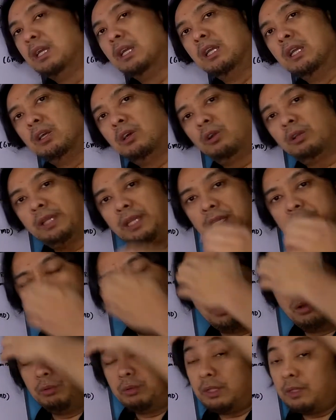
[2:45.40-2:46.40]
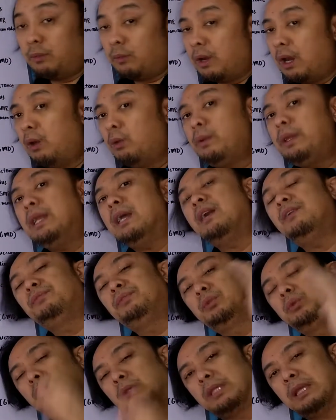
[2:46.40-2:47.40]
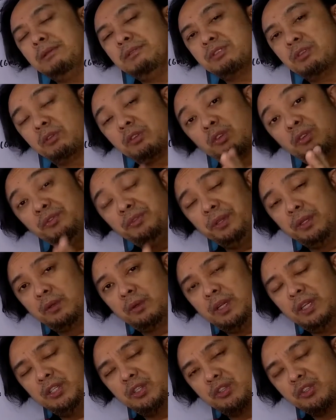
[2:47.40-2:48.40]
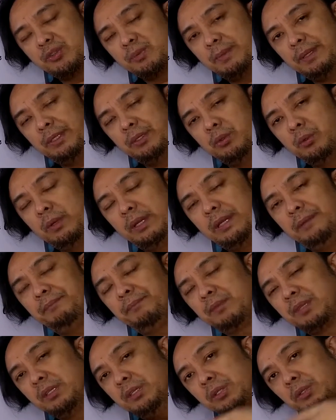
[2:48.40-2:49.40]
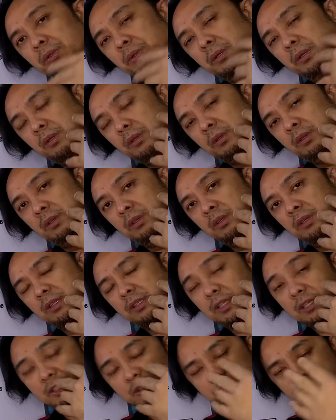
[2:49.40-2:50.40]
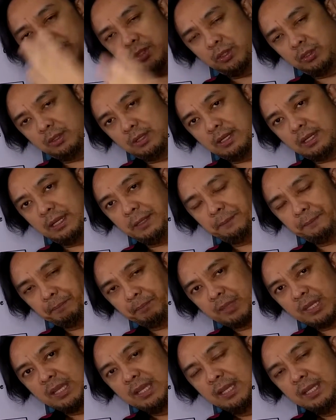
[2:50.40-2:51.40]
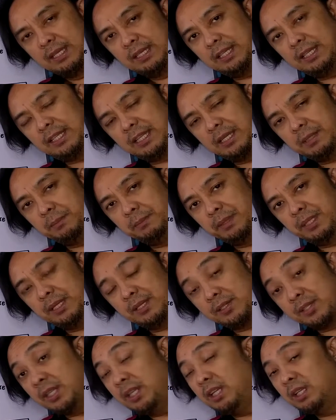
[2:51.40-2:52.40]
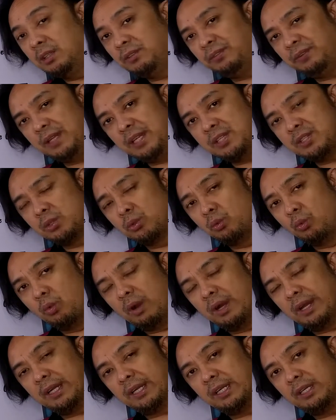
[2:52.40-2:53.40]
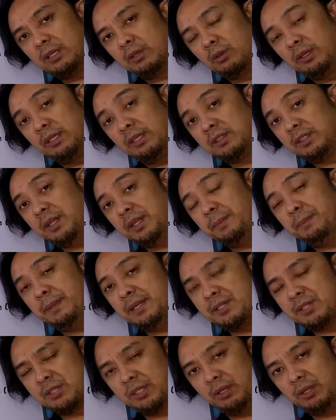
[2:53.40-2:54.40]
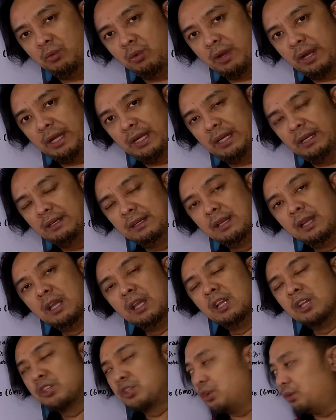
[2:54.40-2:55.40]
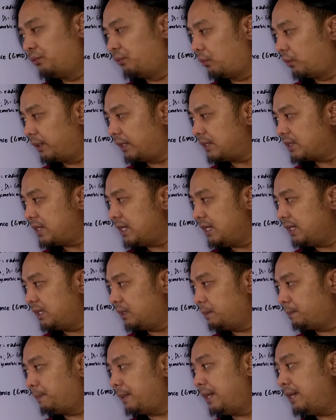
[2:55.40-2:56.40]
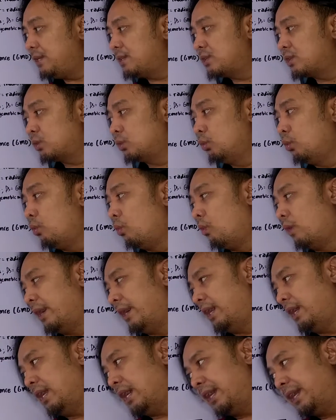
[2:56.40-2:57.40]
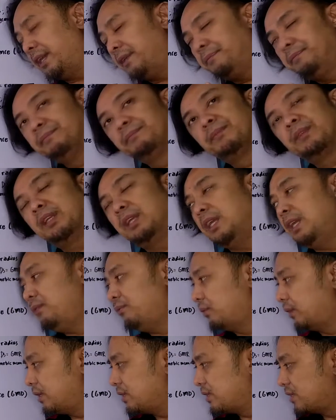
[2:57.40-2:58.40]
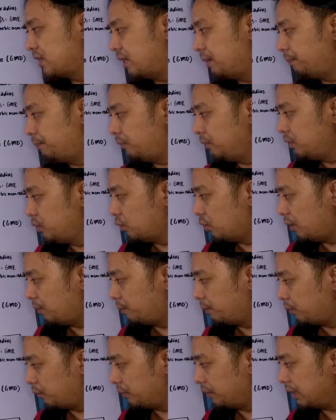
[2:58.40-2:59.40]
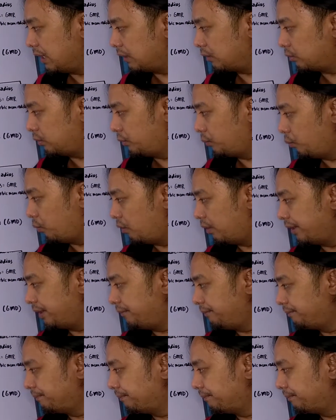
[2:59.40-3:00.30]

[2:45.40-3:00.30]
Okay, now we have two types of configurations, by the way, on the transmission line. It can be a single phase 2-wire or a 3-phase 3-wire. So for a single phase 2-wire line, okay, for example, you have conductor 1